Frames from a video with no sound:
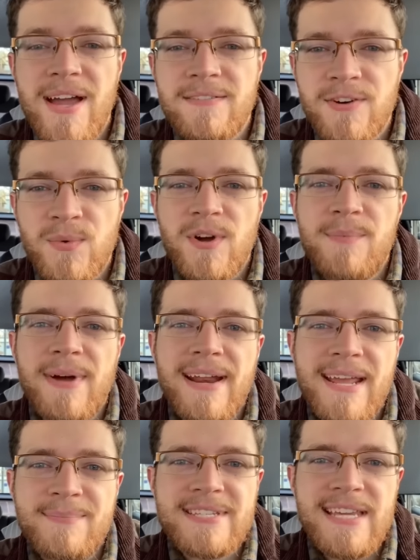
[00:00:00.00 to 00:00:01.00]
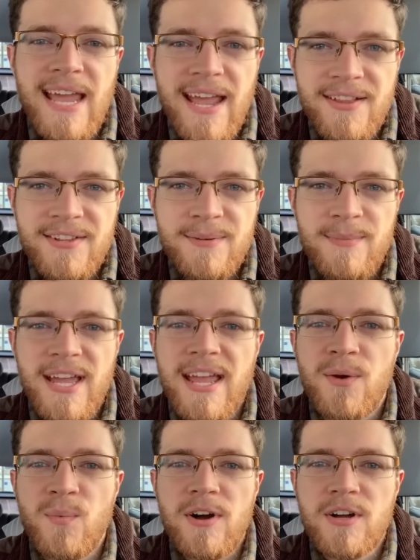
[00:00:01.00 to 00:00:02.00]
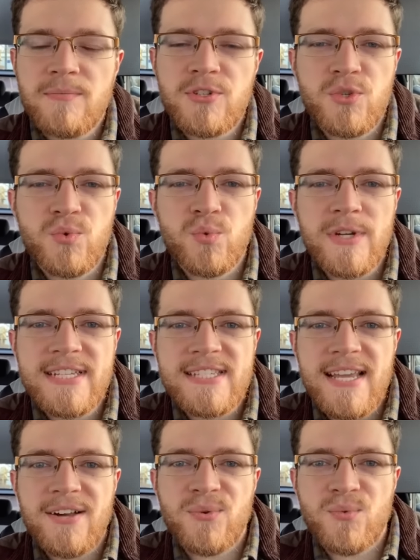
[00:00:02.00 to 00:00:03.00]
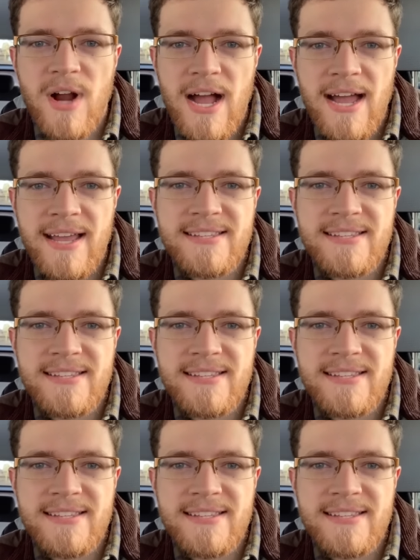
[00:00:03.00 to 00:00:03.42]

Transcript: because this is also exactly the time that I started my YouTube channel.